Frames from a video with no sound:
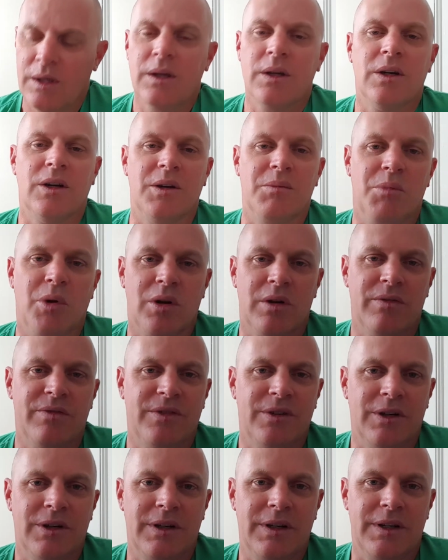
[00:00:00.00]
I
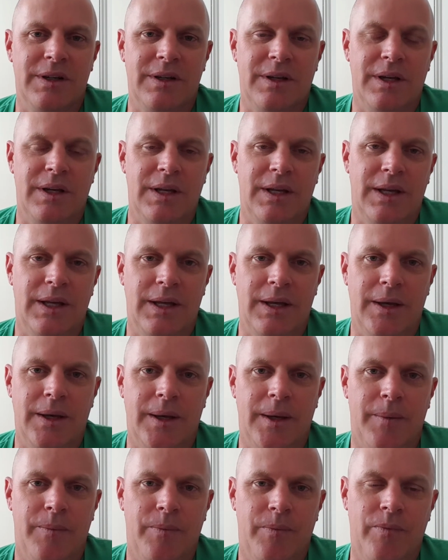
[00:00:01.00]
modified.
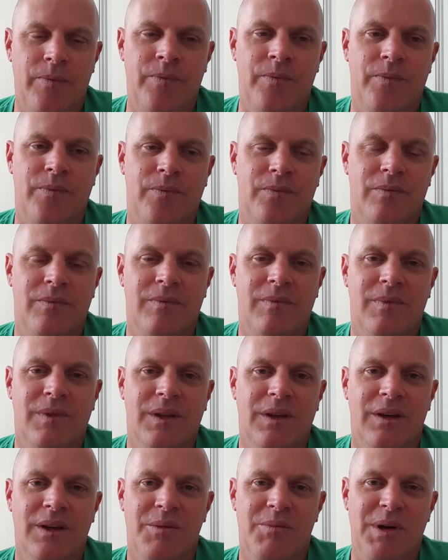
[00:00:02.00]
I
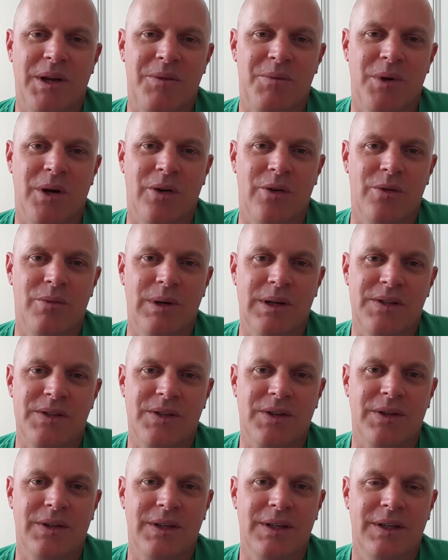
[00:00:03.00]
made my own
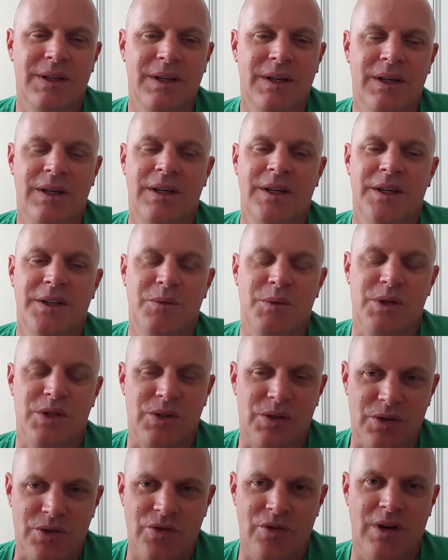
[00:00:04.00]
basically.
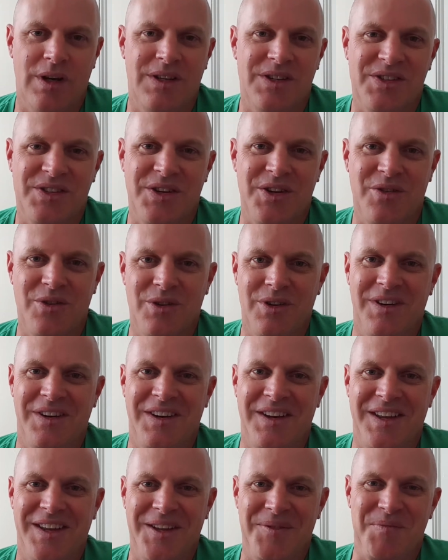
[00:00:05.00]
Just a trade secret.
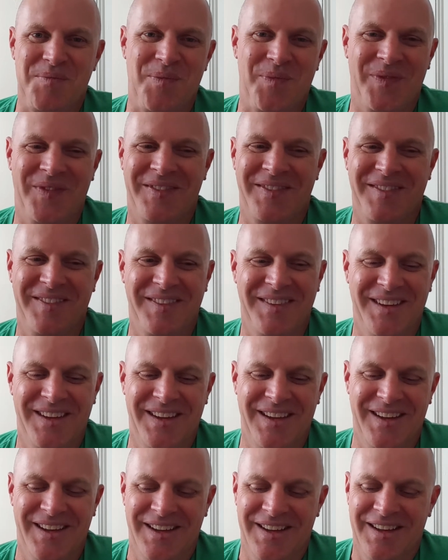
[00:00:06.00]

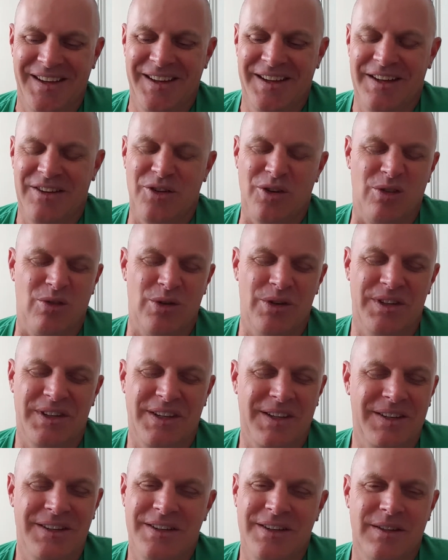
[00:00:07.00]
Not really.
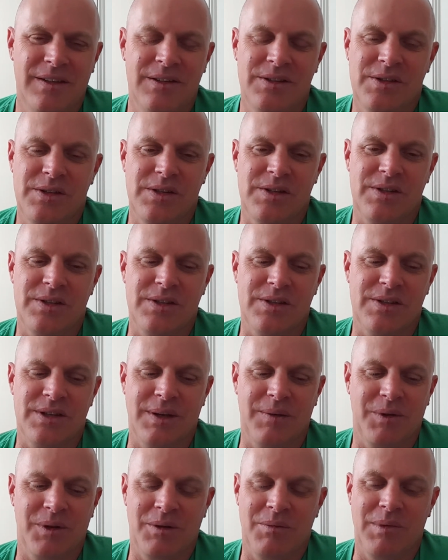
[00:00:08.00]
It's just
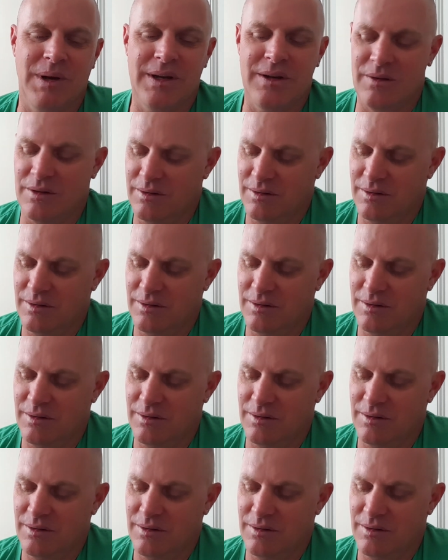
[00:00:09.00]
something I made.